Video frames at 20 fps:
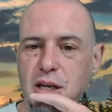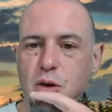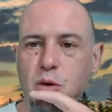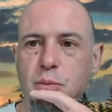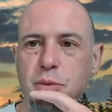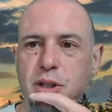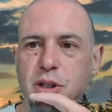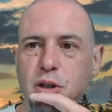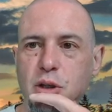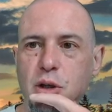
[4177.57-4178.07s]
it would
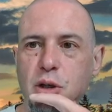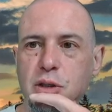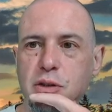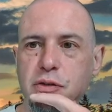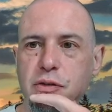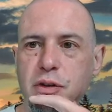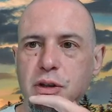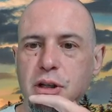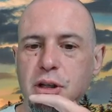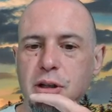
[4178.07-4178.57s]
be
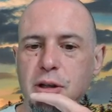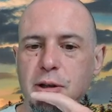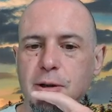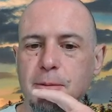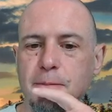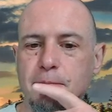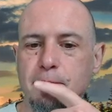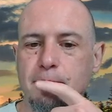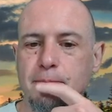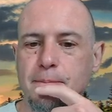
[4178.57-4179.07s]
useful.
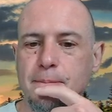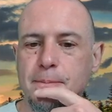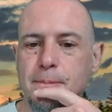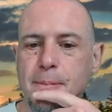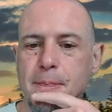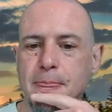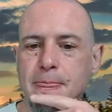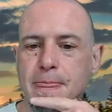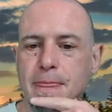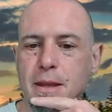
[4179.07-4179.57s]

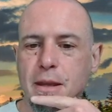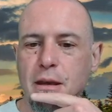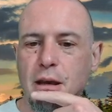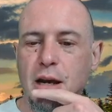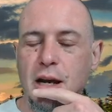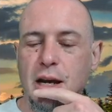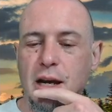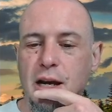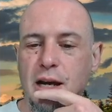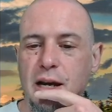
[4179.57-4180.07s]

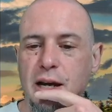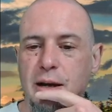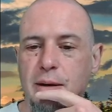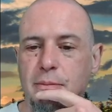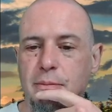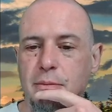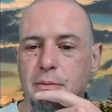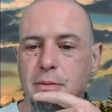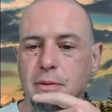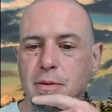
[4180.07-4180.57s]

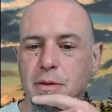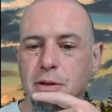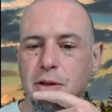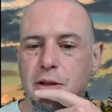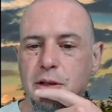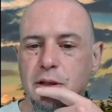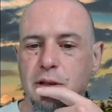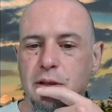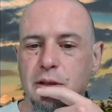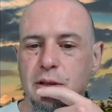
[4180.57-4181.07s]
Um,
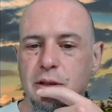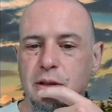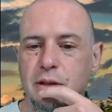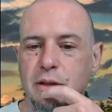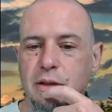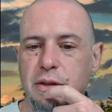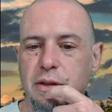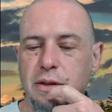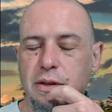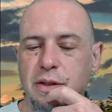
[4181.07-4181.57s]

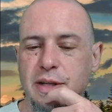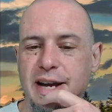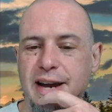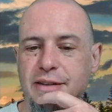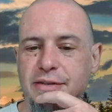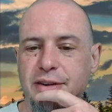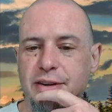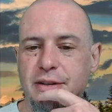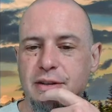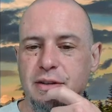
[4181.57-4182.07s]
have
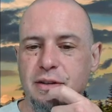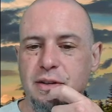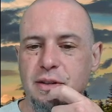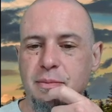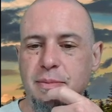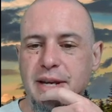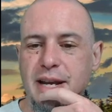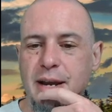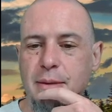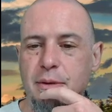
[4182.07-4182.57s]
to
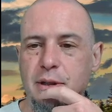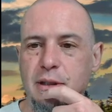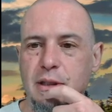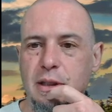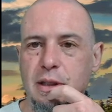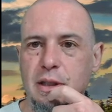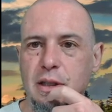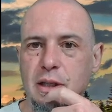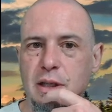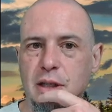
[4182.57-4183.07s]
be
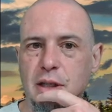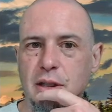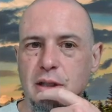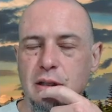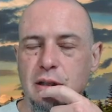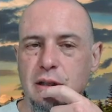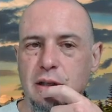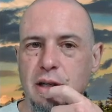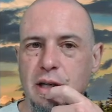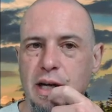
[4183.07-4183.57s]
able
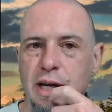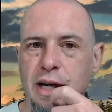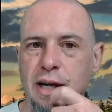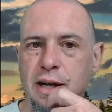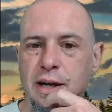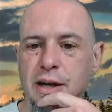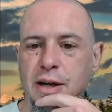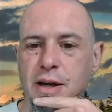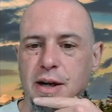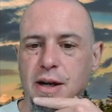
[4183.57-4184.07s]

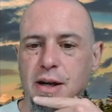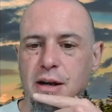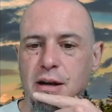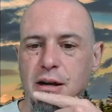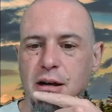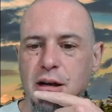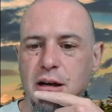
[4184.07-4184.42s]
uh